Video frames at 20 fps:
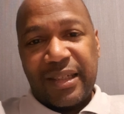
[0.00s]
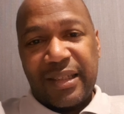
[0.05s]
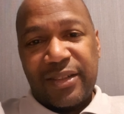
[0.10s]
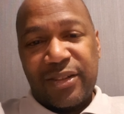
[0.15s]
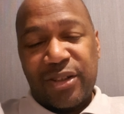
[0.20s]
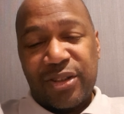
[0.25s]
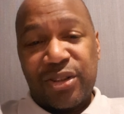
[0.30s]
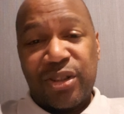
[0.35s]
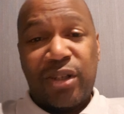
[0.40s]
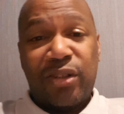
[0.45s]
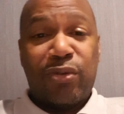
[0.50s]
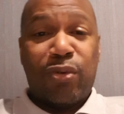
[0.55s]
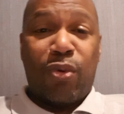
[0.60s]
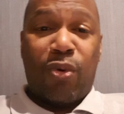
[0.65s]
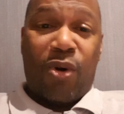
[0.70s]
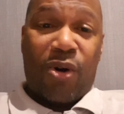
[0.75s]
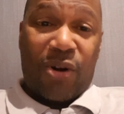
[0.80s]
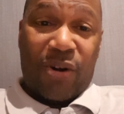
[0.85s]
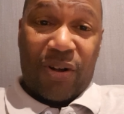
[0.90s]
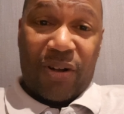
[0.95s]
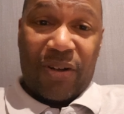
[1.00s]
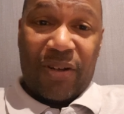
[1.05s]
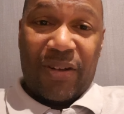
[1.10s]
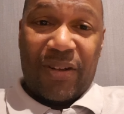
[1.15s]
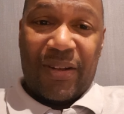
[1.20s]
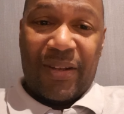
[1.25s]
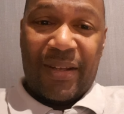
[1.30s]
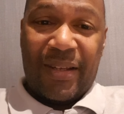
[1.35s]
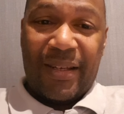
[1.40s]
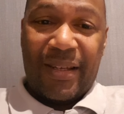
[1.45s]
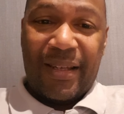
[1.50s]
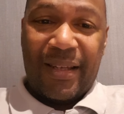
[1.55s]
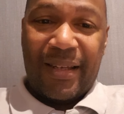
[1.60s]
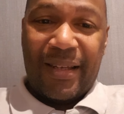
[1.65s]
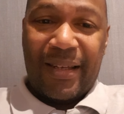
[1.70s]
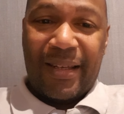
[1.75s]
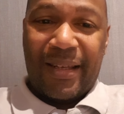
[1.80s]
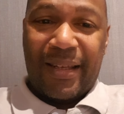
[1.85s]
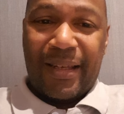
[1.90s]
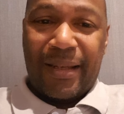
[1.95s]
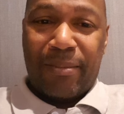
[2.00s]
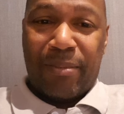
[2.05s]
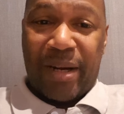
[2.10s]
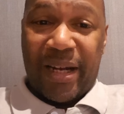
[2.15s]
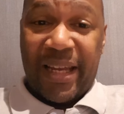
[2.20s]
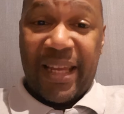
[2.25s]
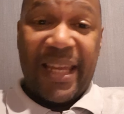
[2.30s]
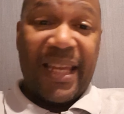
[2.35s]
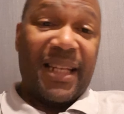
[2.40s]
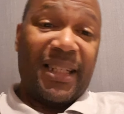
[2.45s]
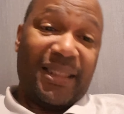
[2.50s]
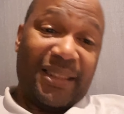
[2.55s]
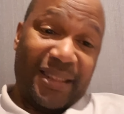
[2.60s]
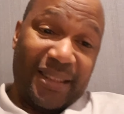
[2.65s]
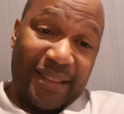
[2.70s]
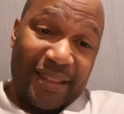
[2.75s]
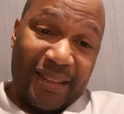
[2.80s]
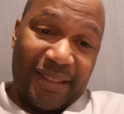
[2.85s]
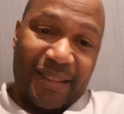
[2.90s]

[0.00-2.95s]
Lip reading: does not work by hate.